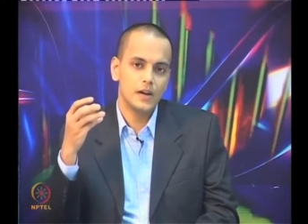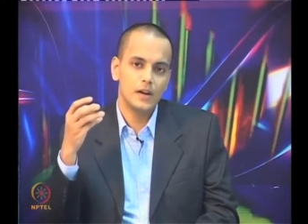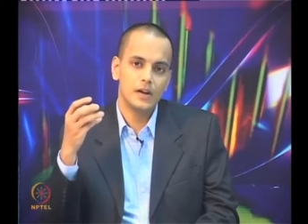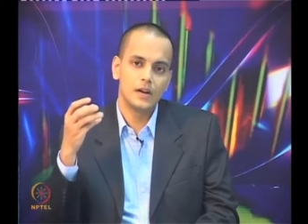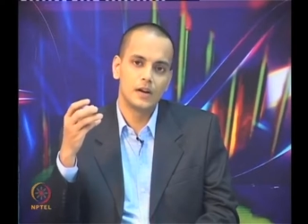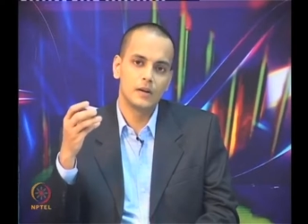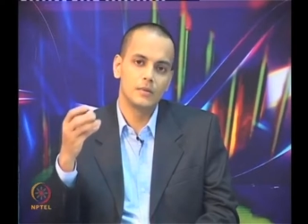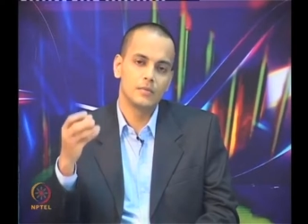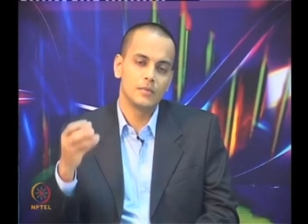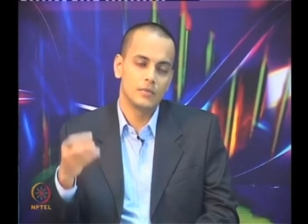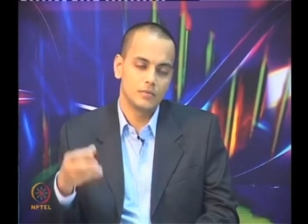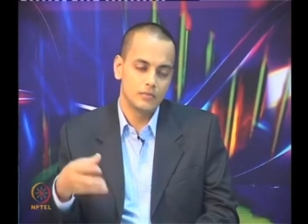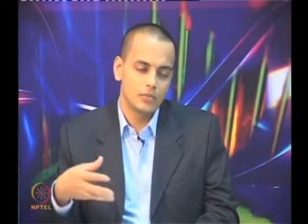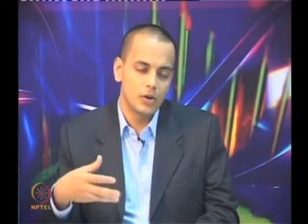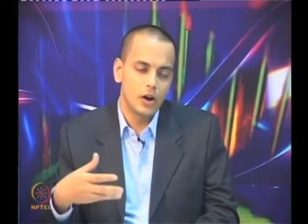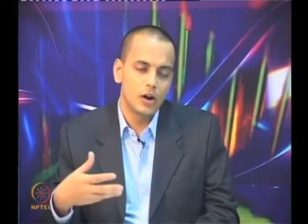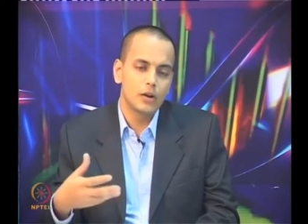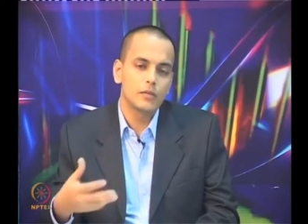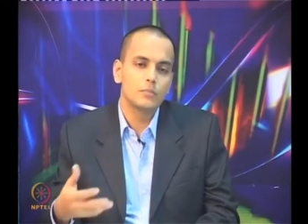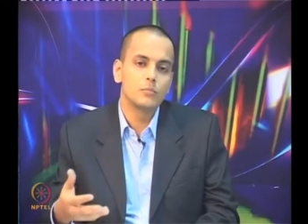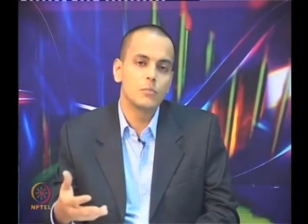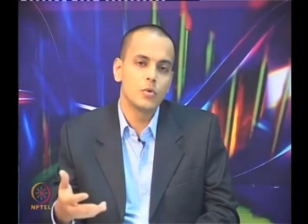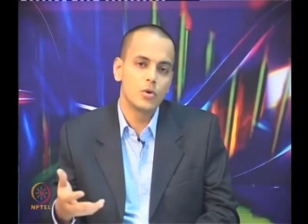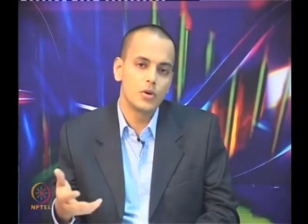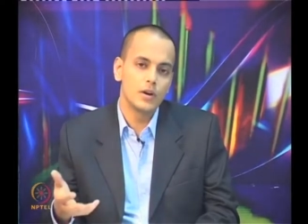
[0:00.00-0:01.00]
uh,
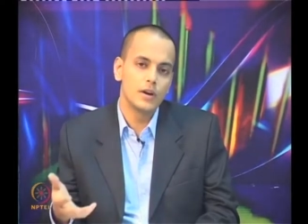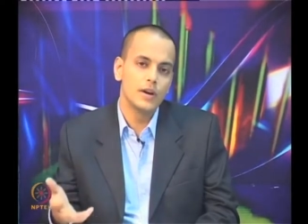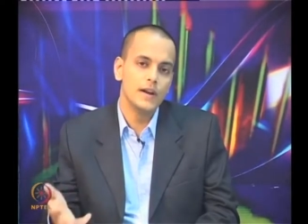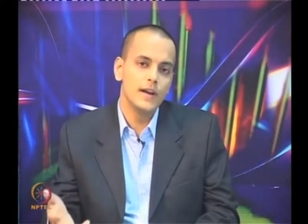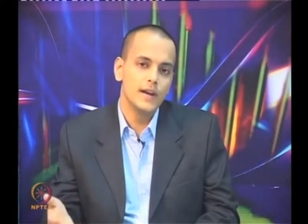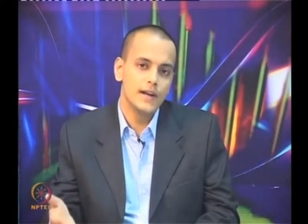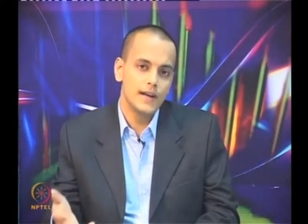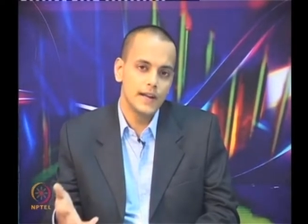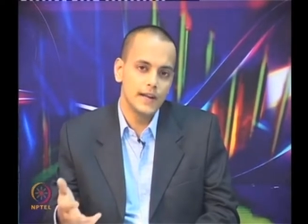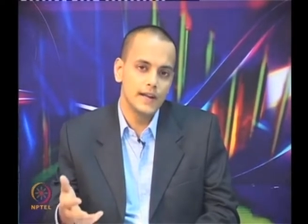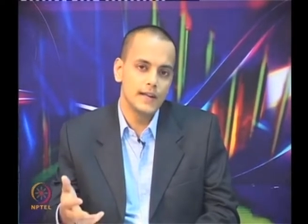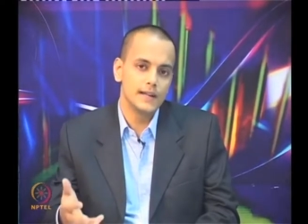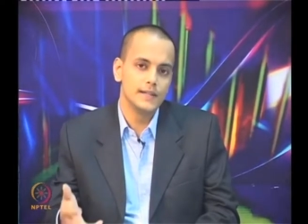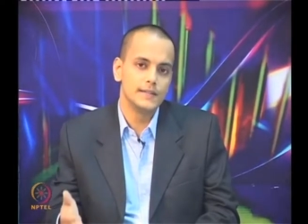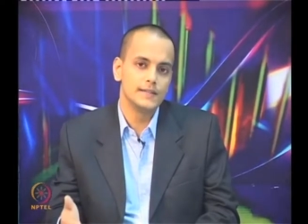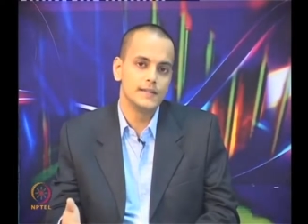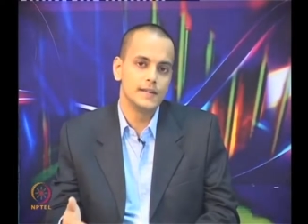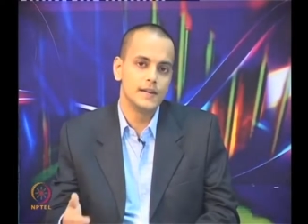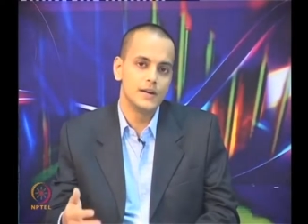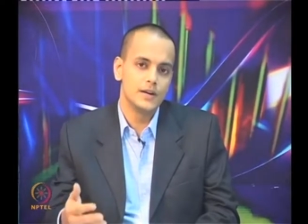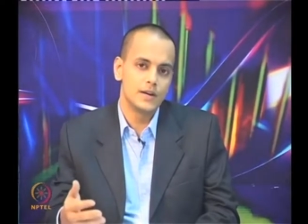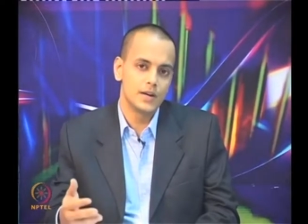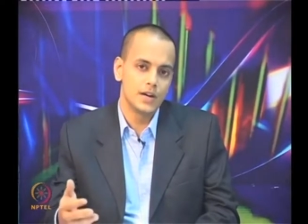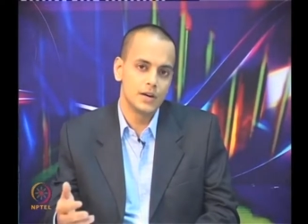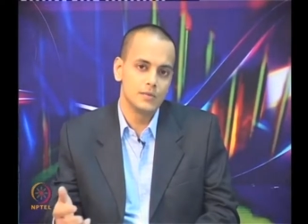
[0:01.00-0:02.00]
lot more details
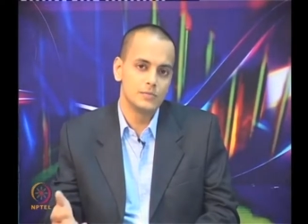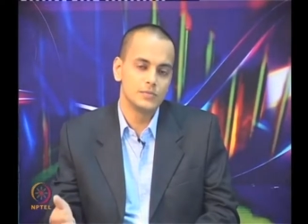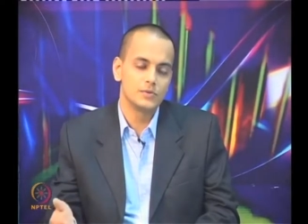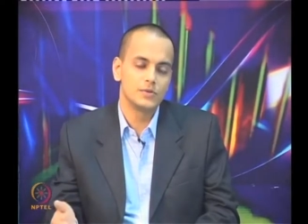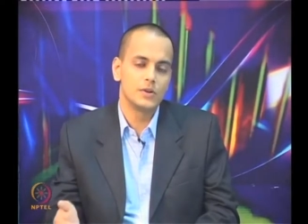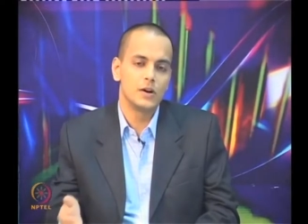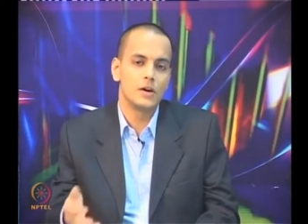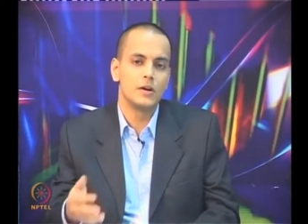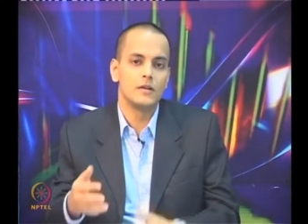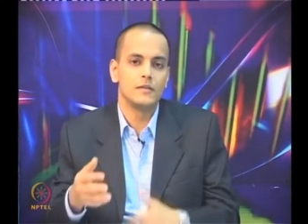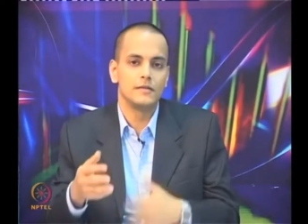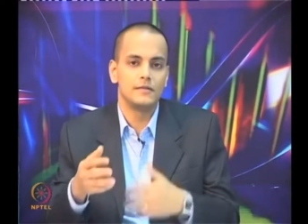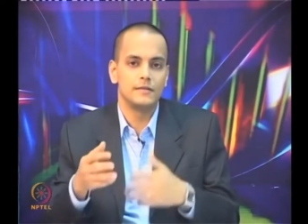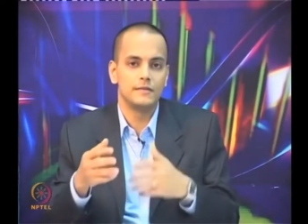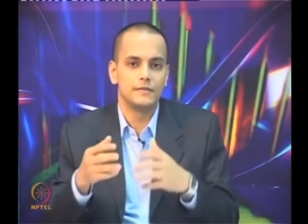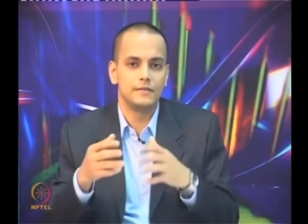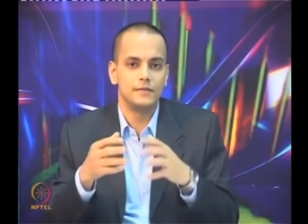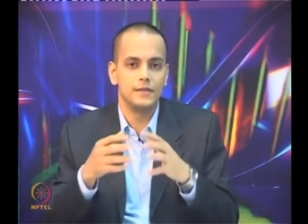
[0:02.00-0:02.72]
in terms of